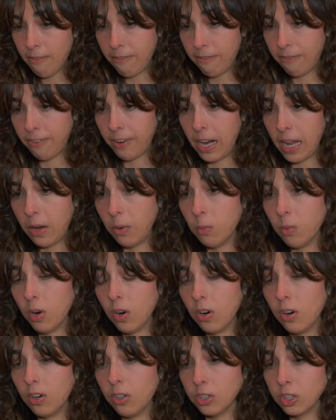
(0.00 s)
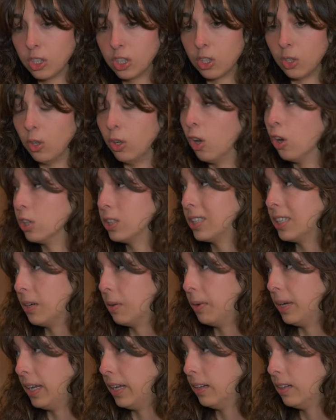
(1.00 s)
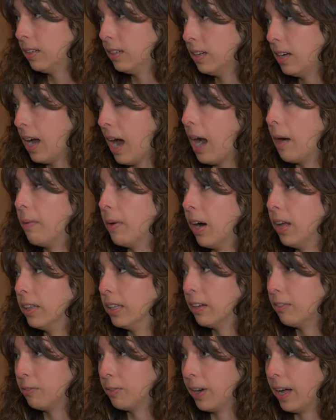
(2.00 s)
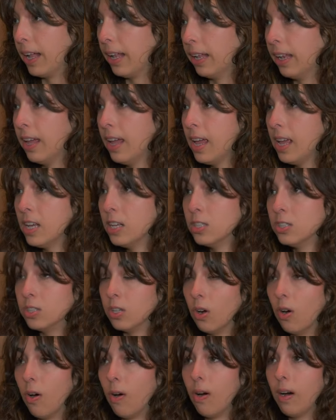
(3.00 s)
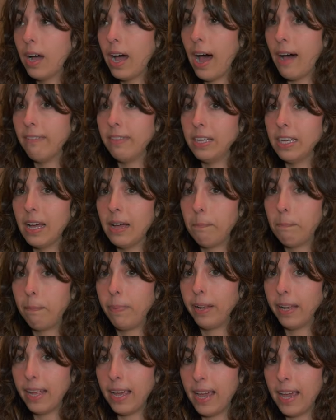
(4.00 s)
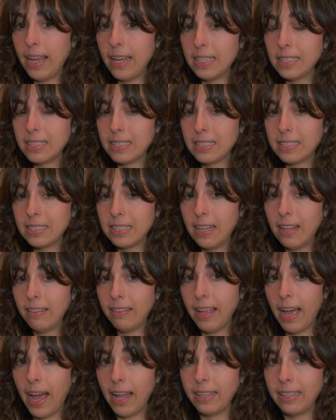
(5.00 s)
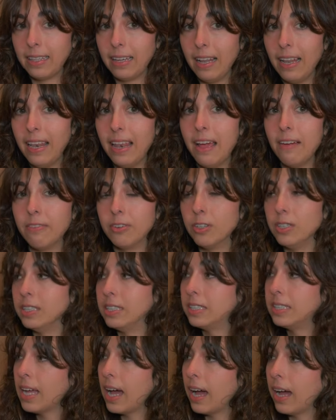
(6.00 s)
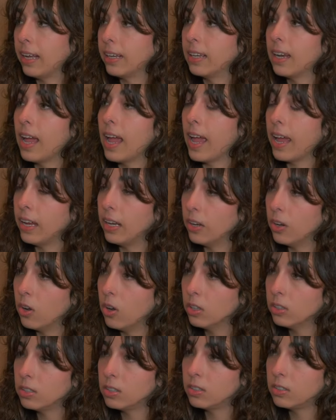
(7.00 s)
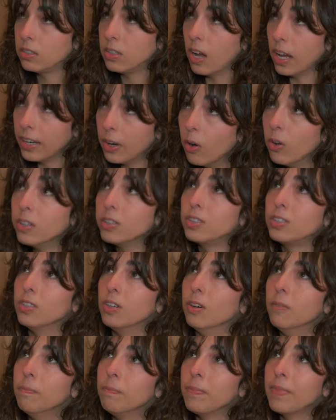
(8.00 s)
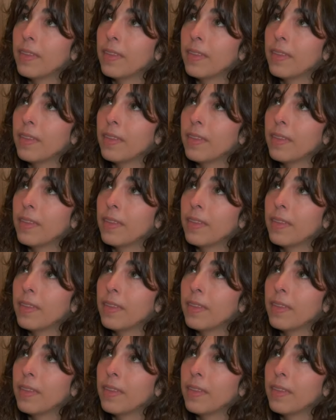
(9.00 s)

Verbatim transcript: frameworks, glossary around the world. So having a place that leverages that and not and also